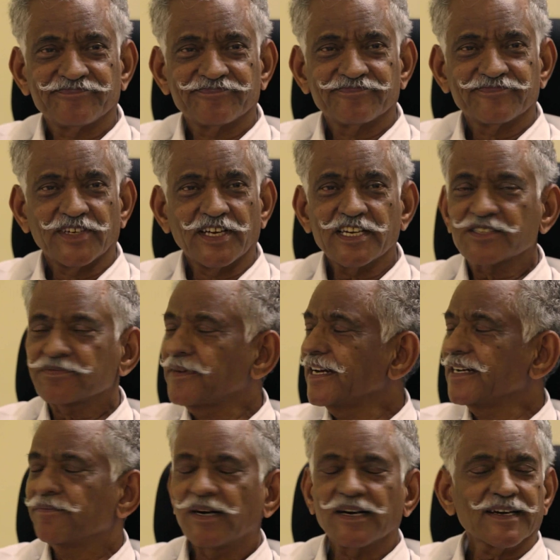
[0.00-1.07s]
It's
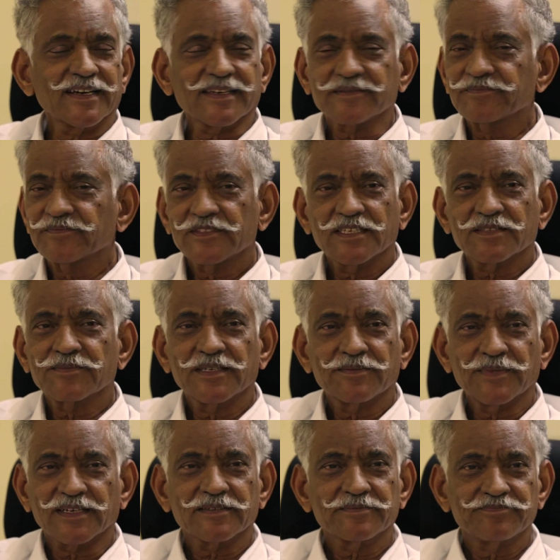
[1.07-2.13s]
mind-boggling. Just
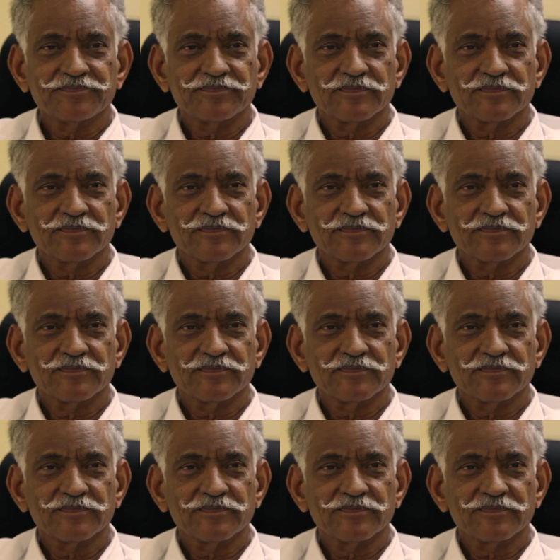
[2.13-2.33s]
mind-boggling.